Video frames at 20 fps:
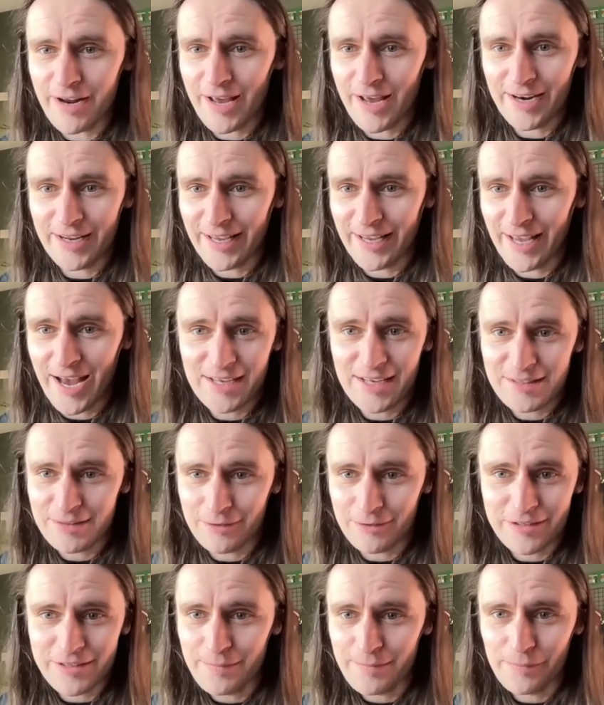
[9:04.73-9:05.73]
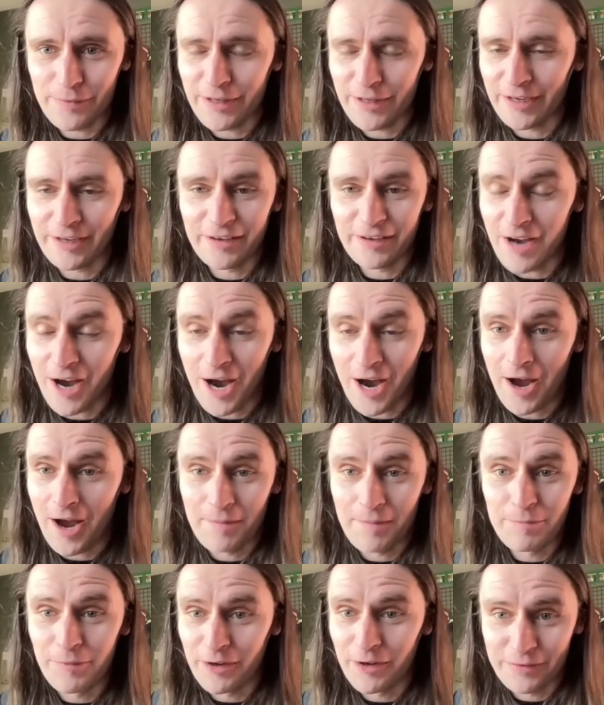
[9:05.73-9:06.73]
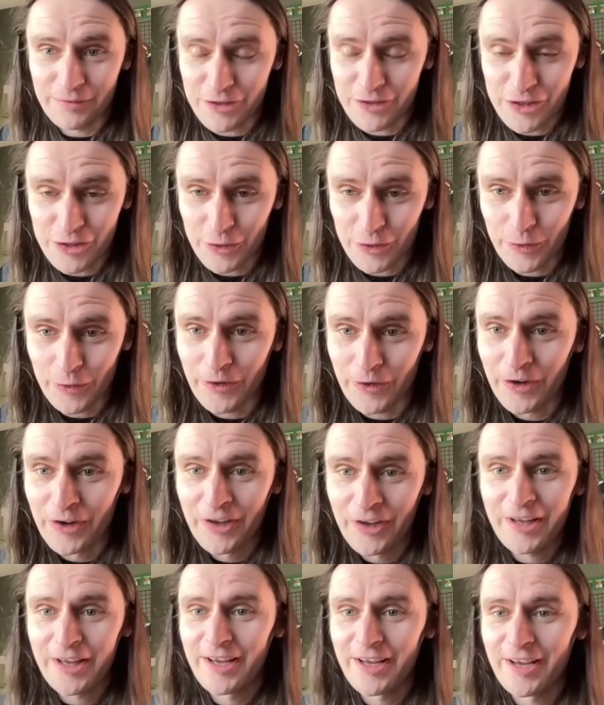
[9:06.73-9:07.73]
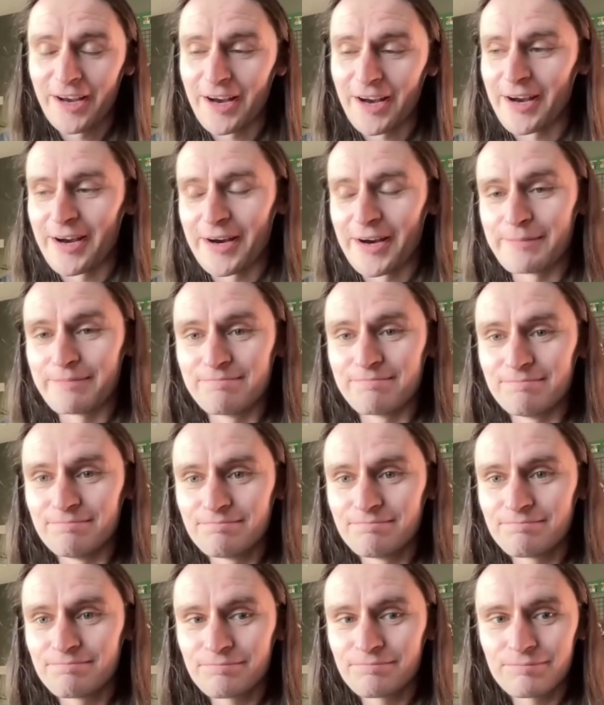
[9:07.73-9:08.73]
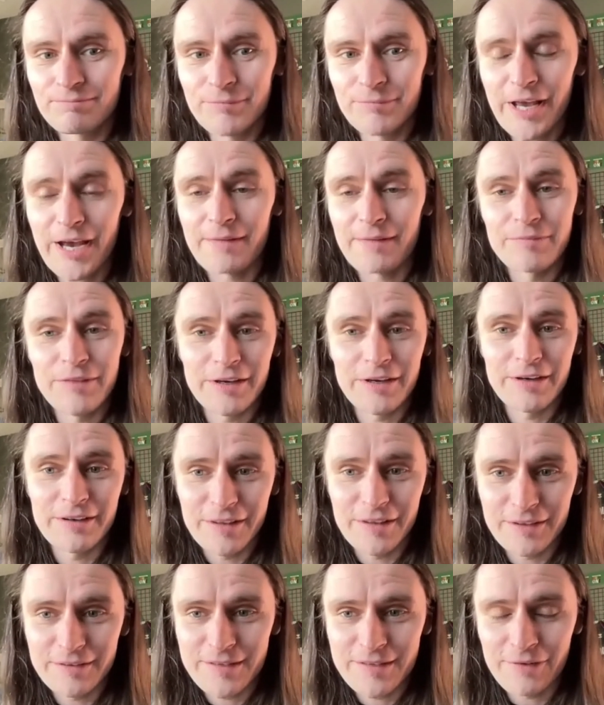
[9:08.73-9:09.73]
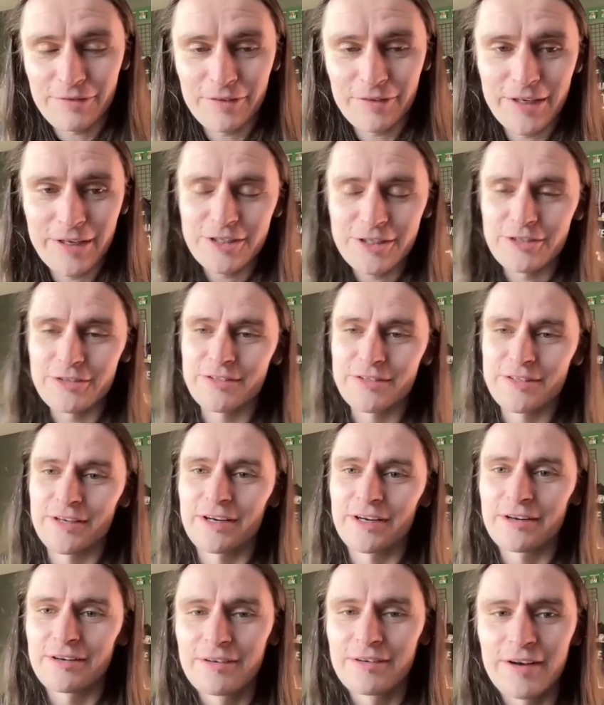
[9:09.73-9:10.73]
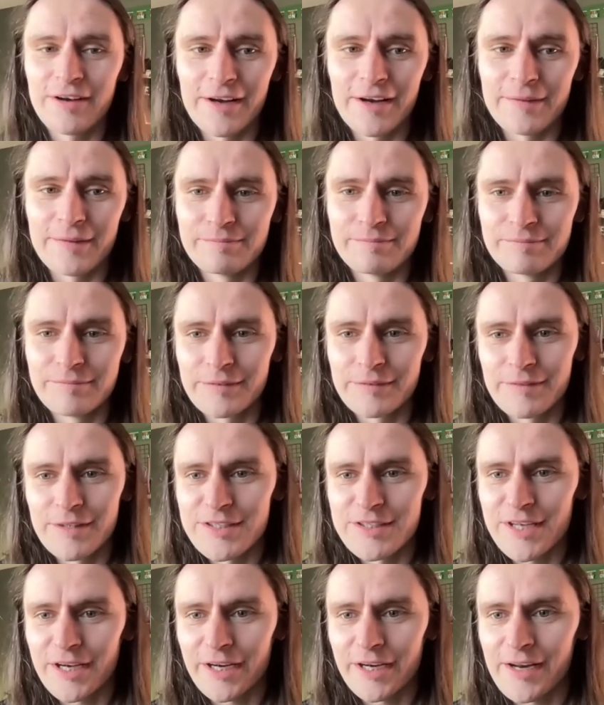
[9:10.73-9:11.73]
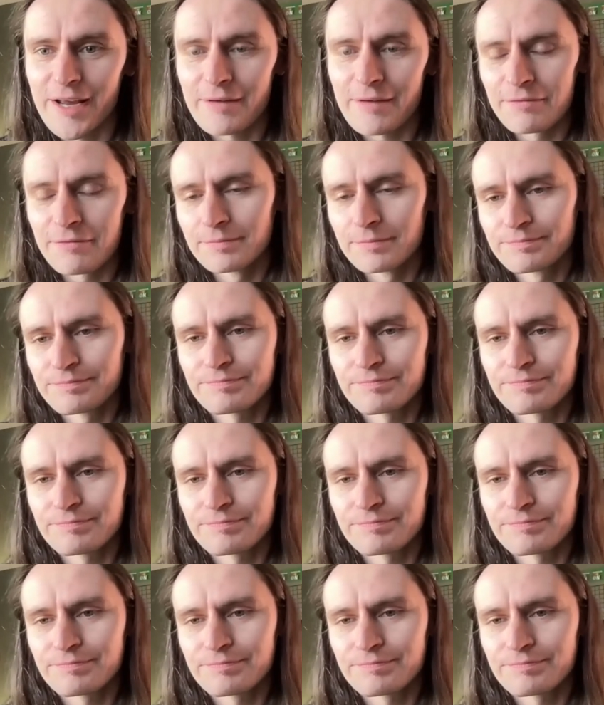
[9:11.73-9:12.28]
ran out of gas or something. I'm not even sure. Yeah, there are definitely issues there in the second half.